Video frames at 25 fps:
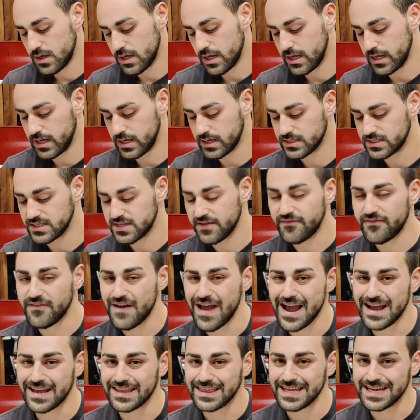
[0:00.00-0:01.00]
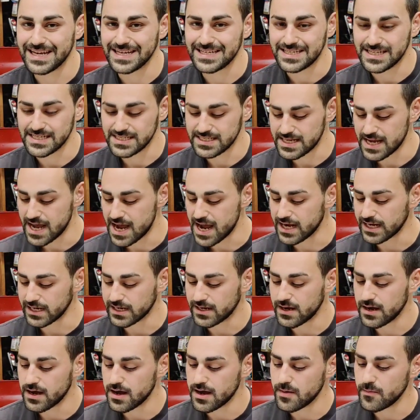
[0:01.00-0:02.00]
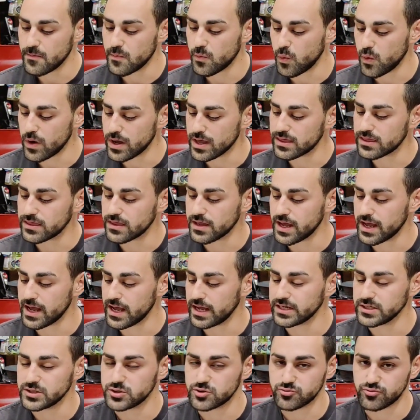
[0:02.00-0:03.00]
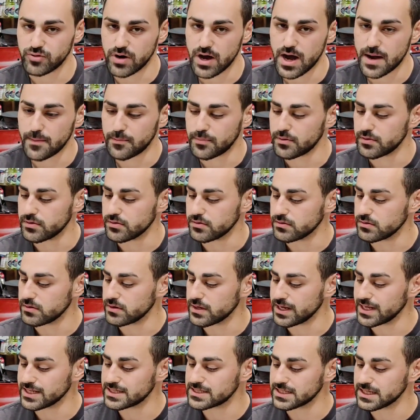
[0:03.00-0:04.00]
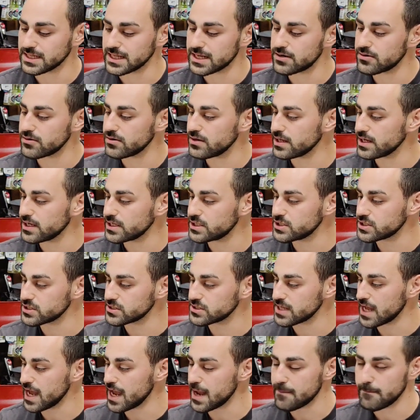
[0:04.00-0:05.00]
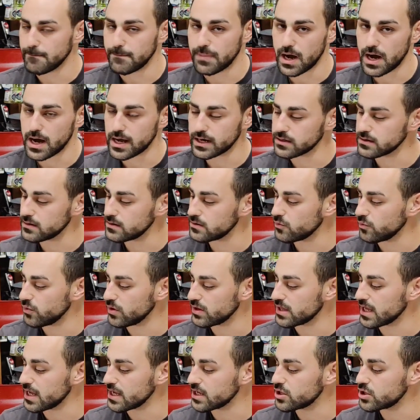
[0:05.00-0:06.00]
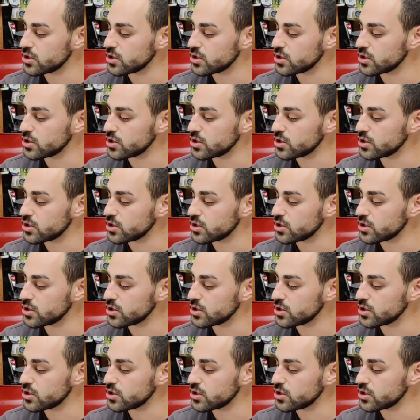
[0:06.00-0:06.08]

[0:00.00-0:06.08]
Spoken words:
is the fact that it does not come with a dropper. It's literally just a bottle with a